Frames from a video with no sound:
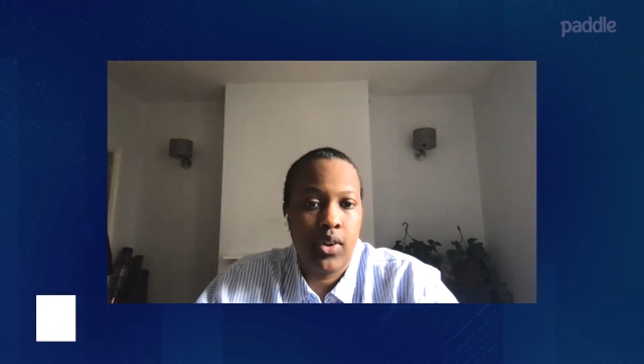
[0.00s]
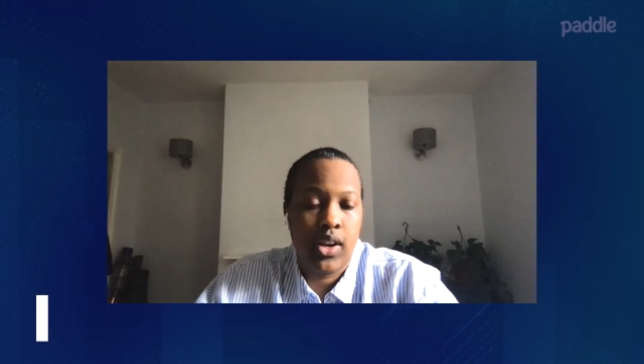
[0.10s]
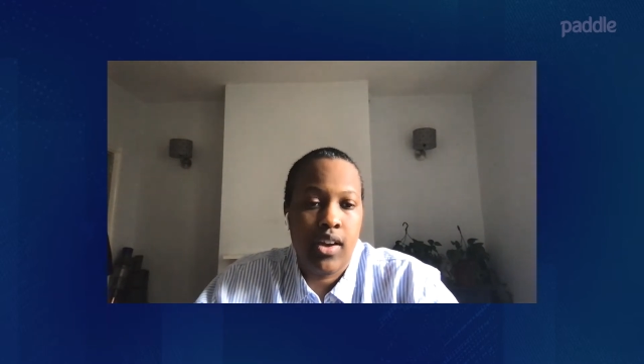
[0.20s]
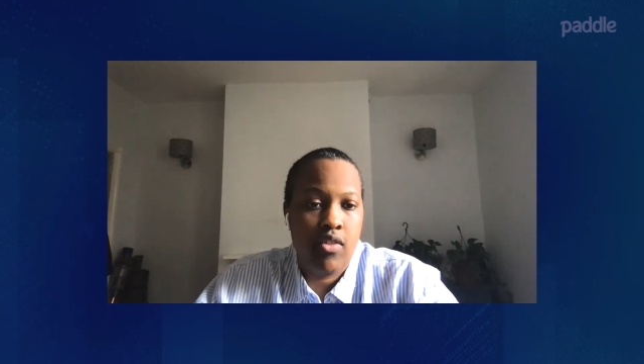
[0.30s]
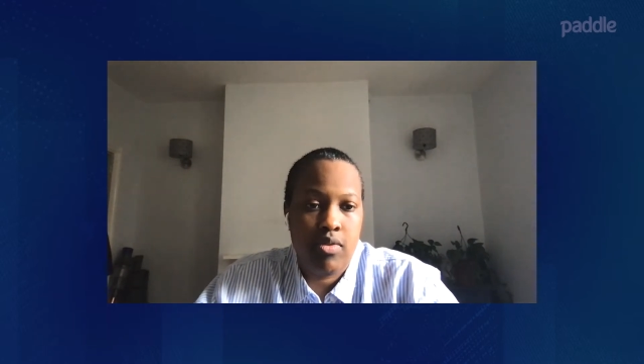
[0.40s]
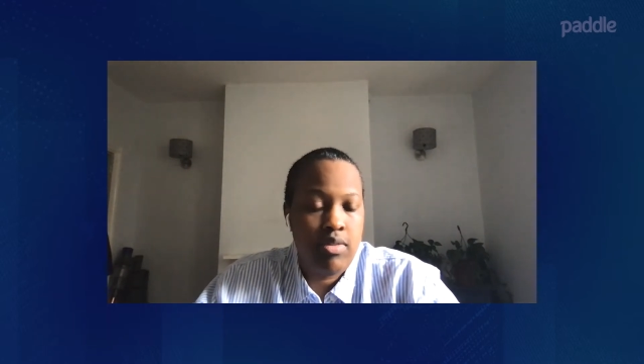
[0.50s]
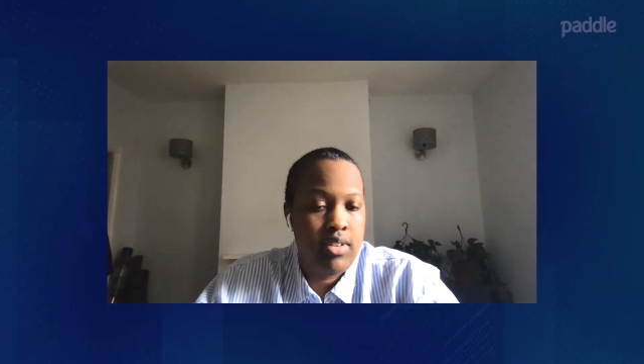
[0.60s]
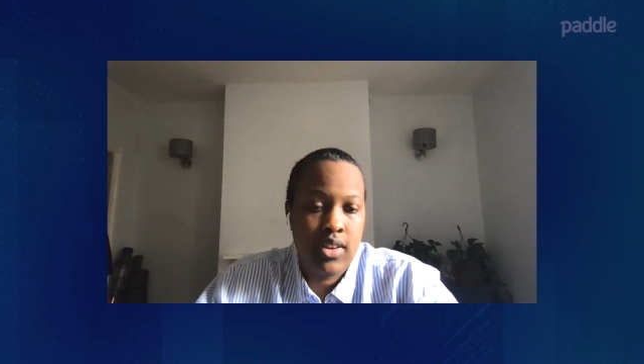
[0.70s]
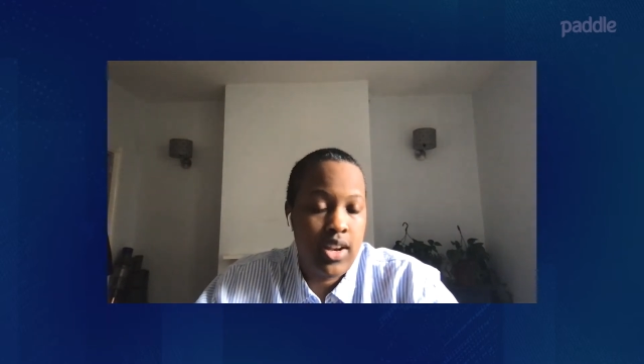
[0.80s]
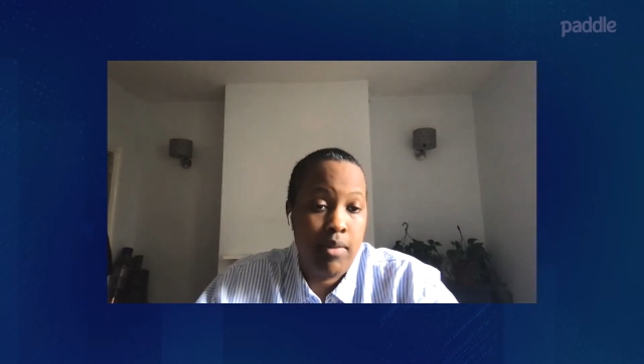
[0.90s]
gonna
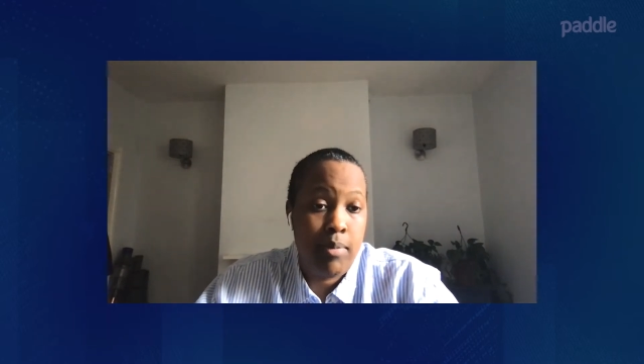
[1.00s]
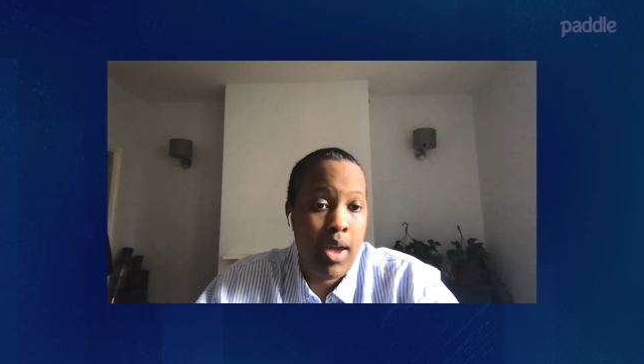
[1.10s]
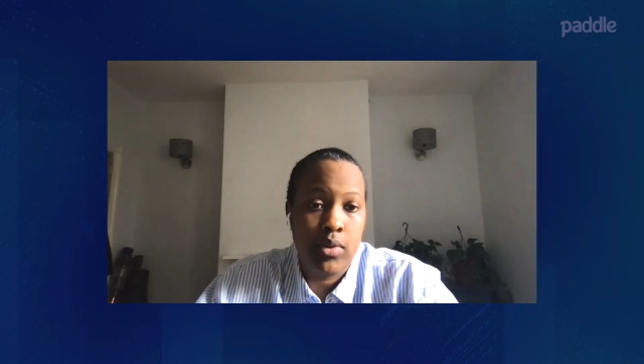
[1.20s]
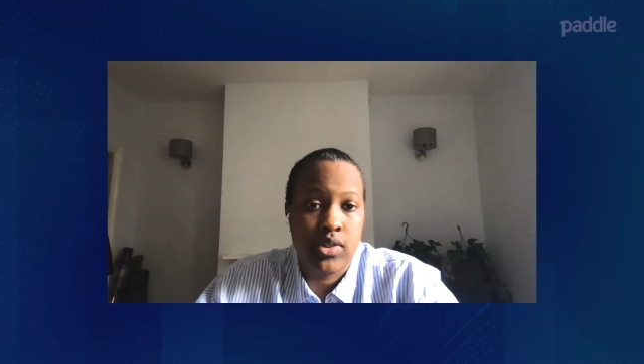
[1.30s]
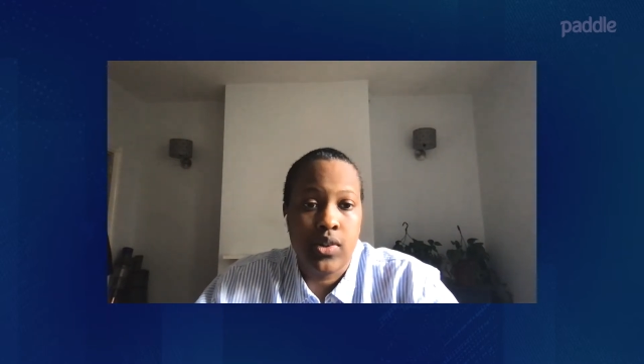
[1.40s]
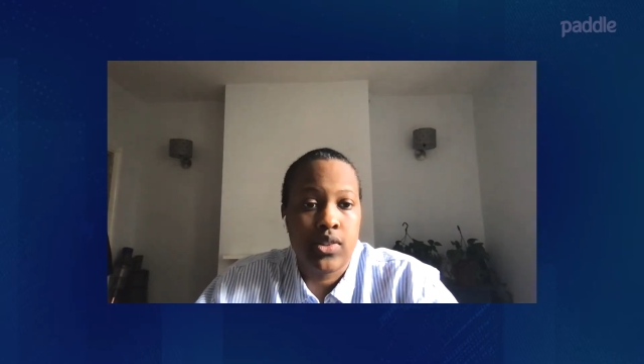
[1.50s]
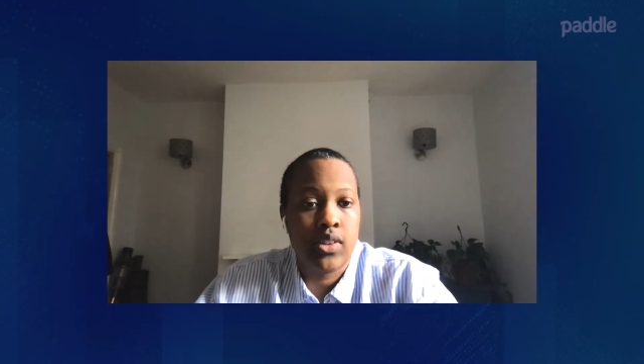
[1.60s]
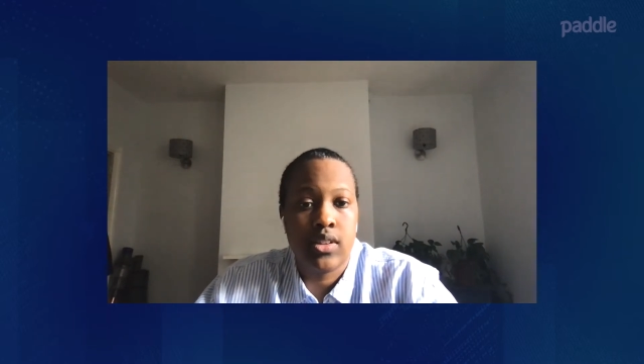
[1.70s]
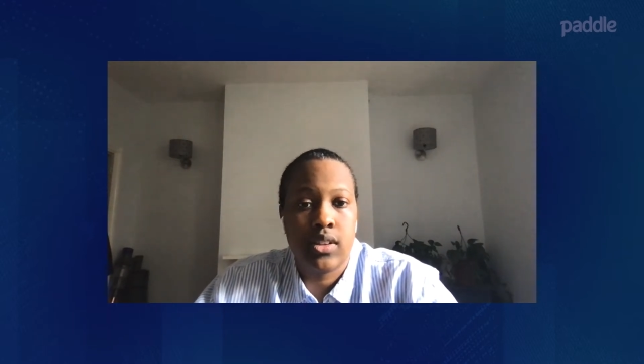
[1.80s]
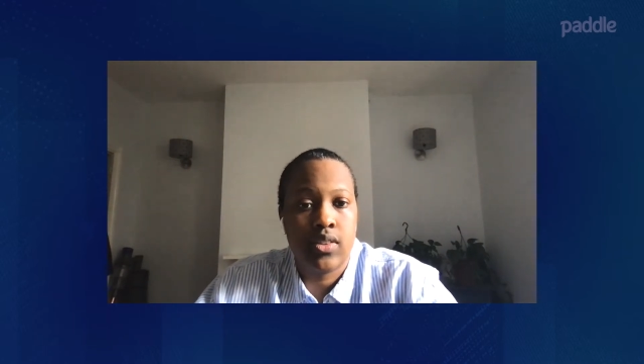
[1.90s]
have bad results
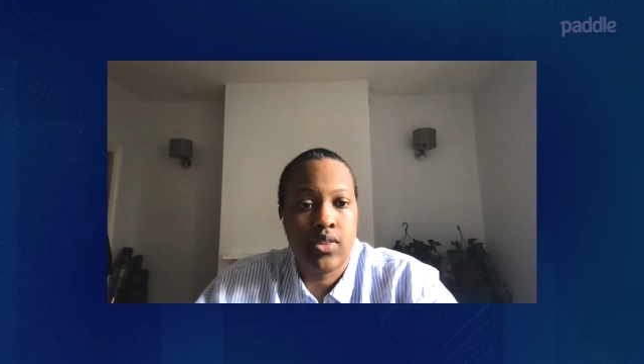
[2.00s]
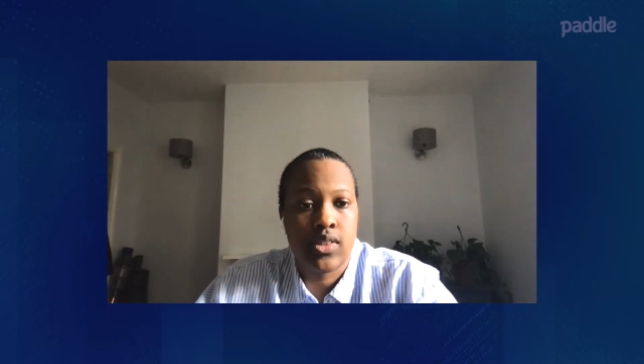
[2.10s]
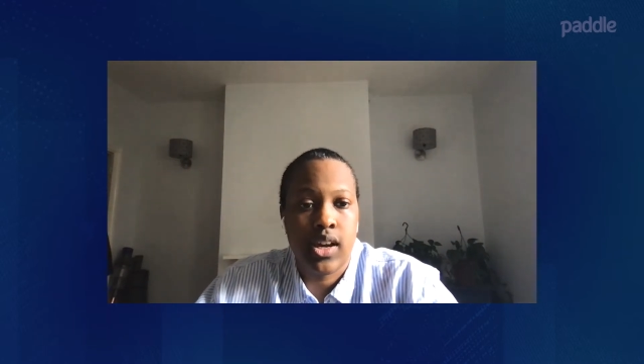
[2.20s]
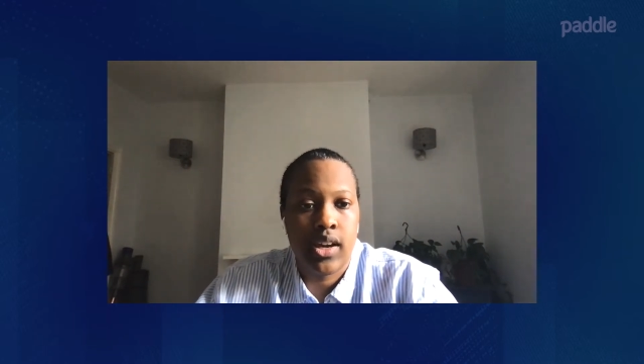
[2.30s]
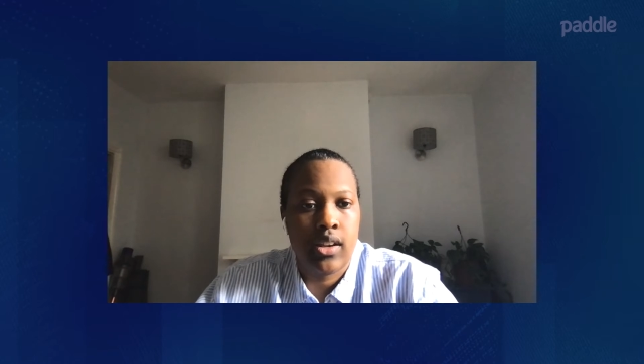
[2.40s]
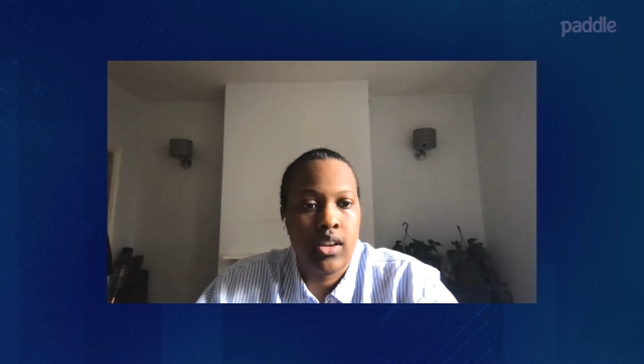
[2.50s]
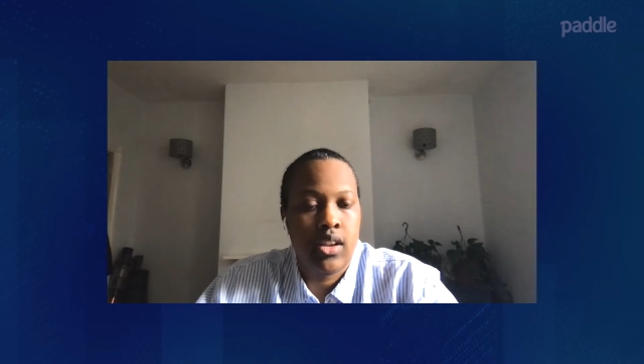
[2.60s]
on the other side.